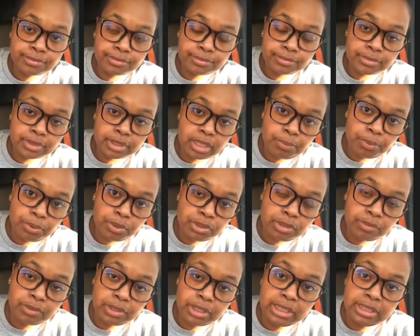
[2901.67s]
they pulled her
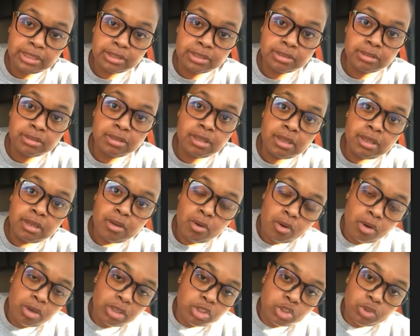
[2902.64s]
release
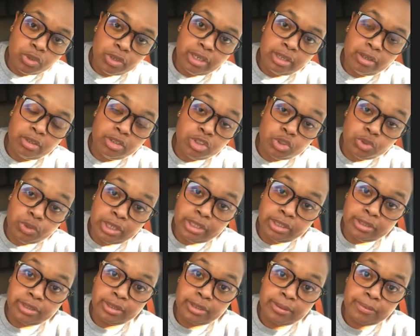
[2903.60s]
on the truck on the trailer.
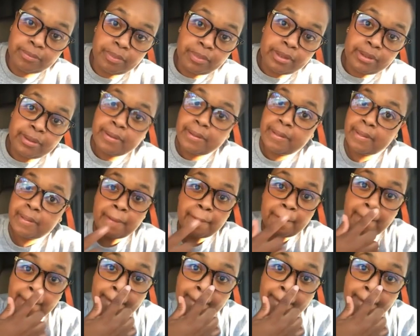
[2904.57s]
Wow.